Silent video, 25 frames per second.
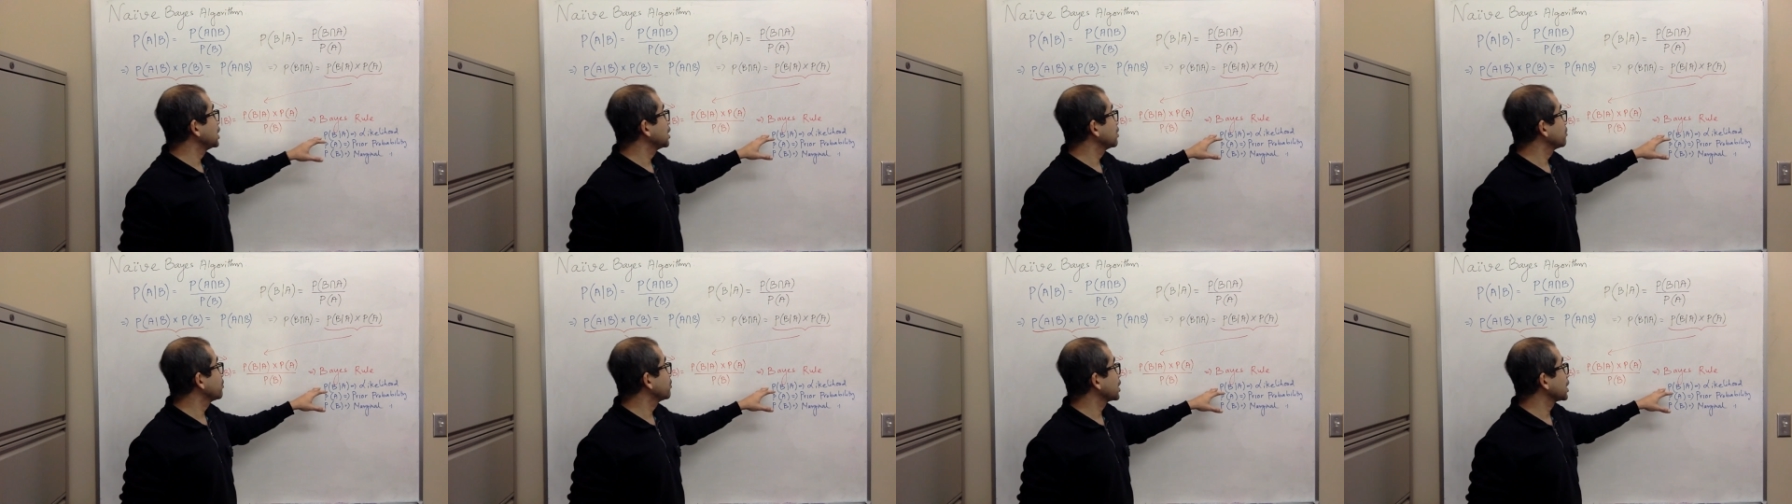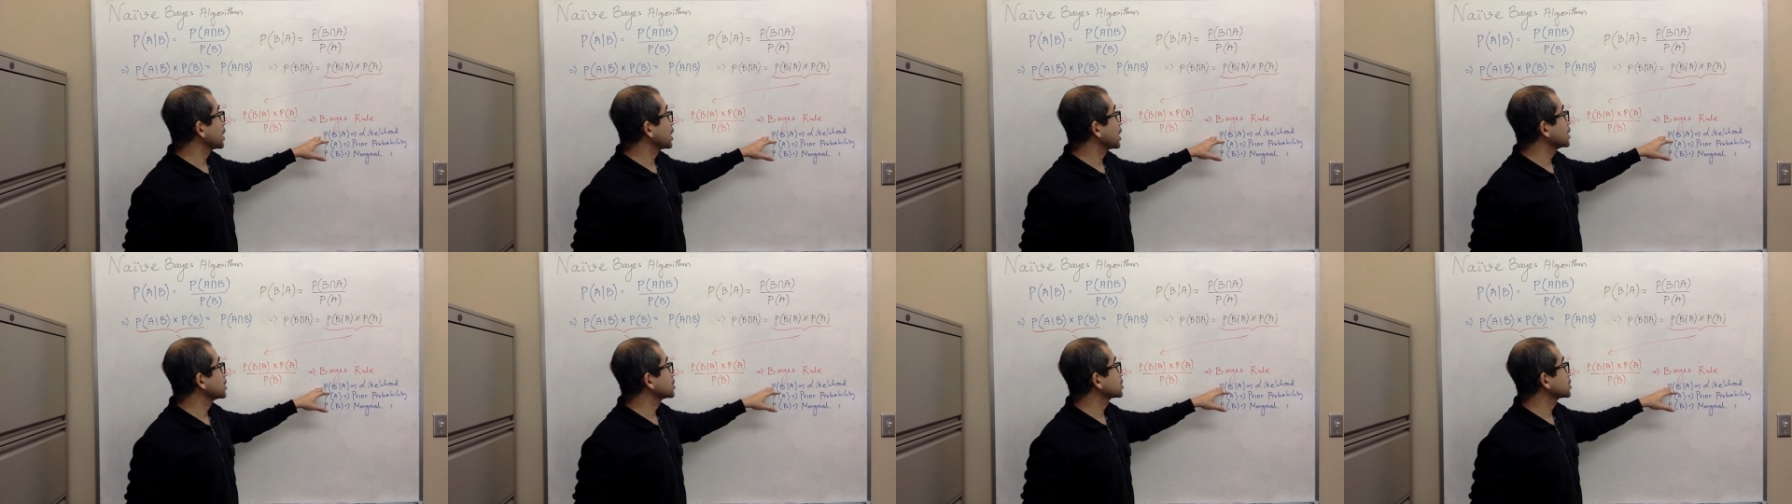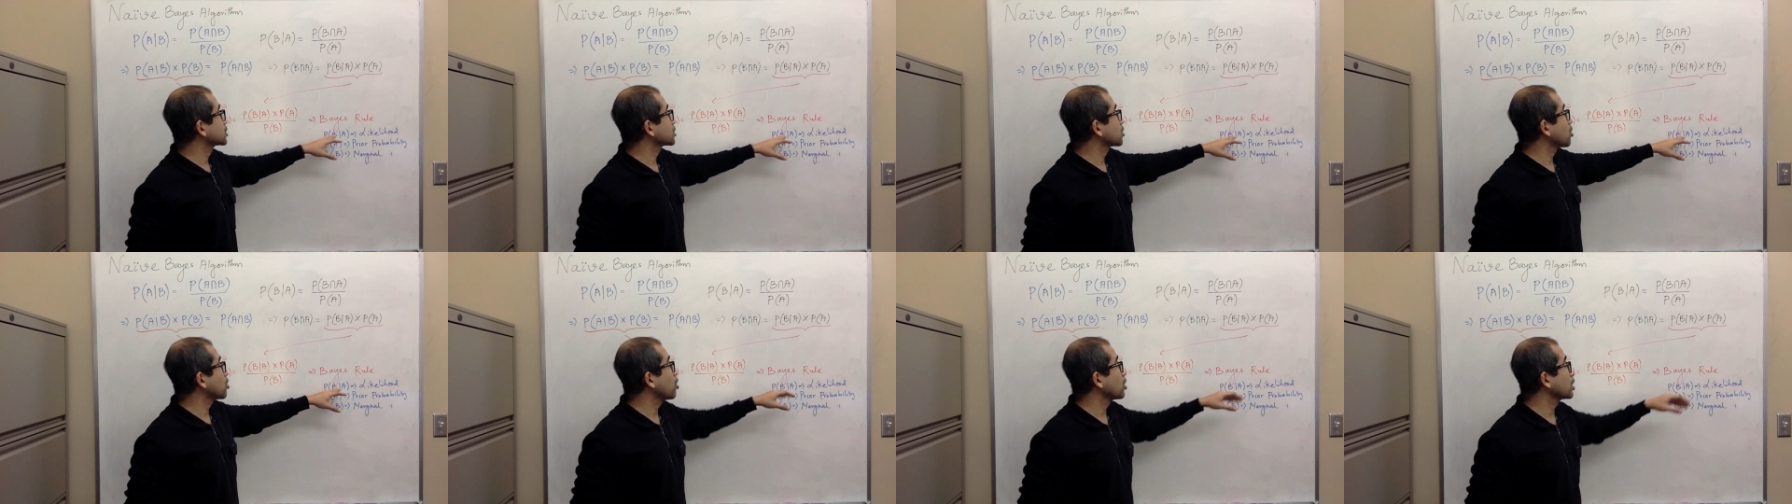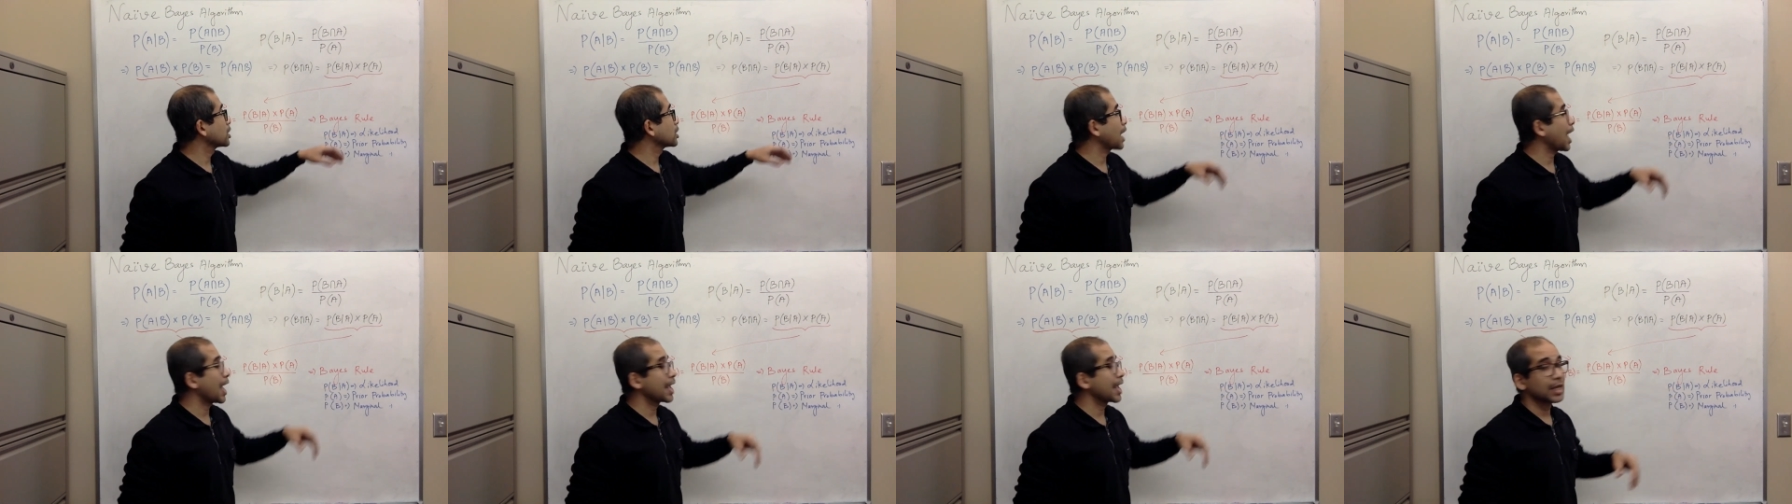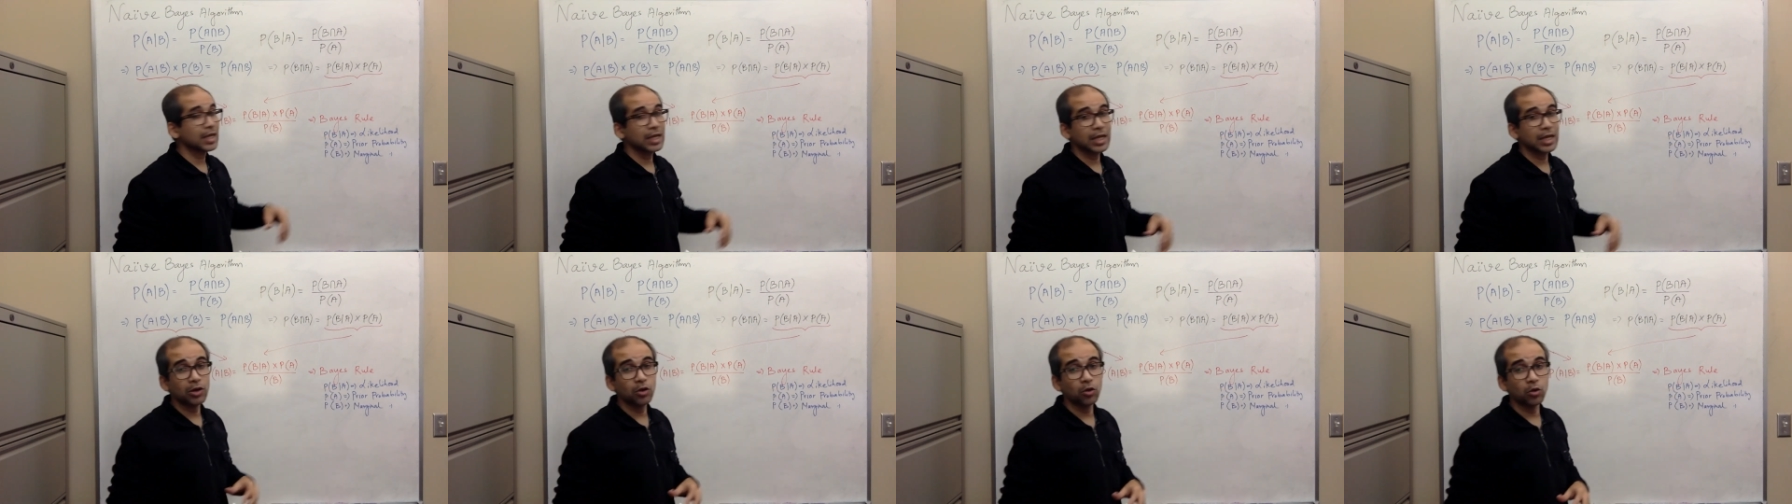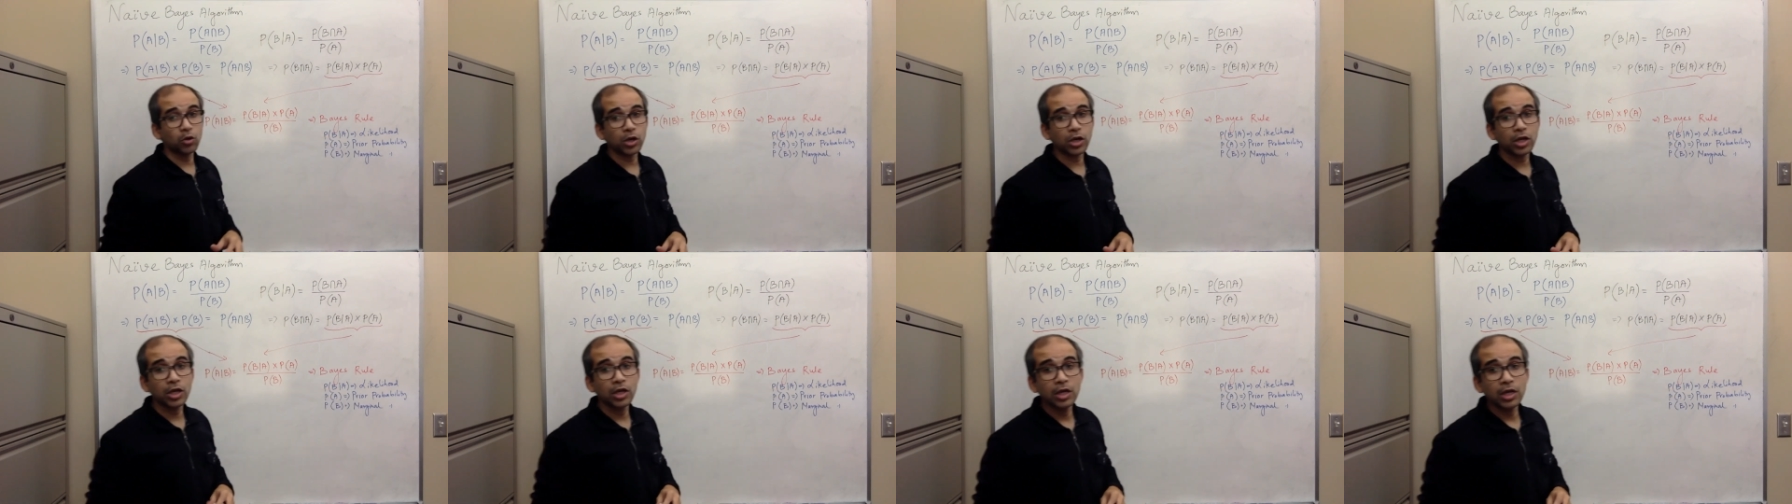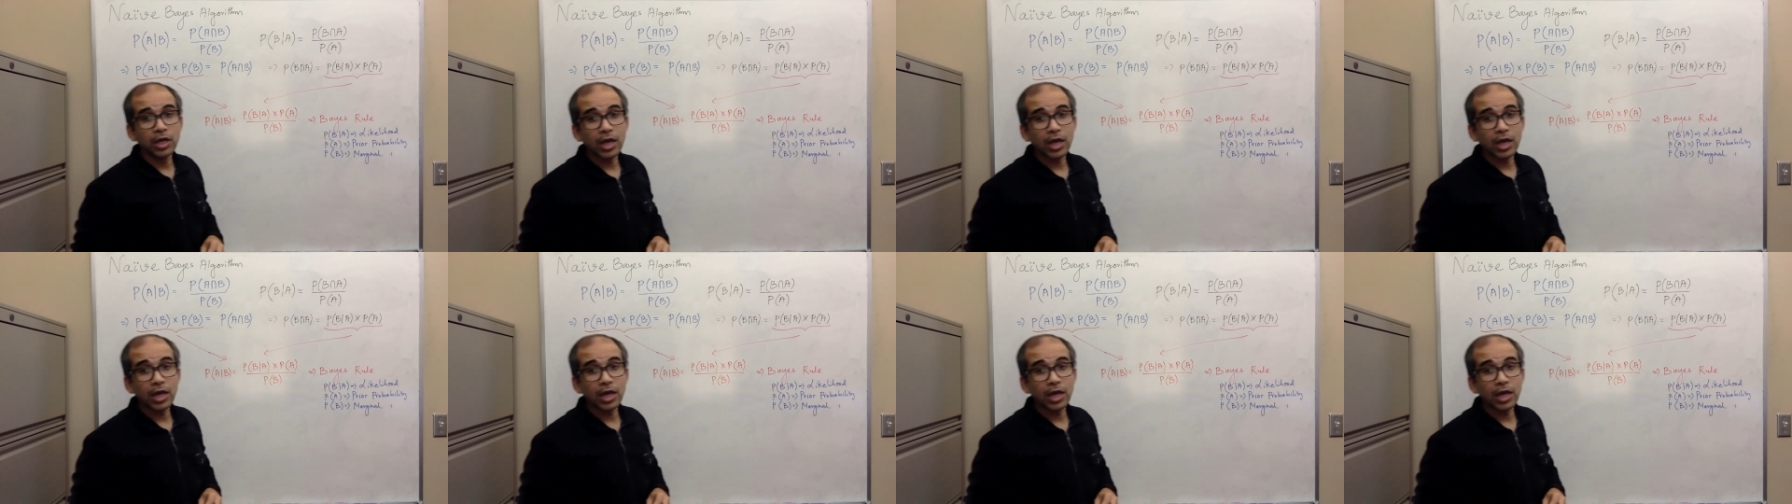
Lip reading: given A is called likelihood,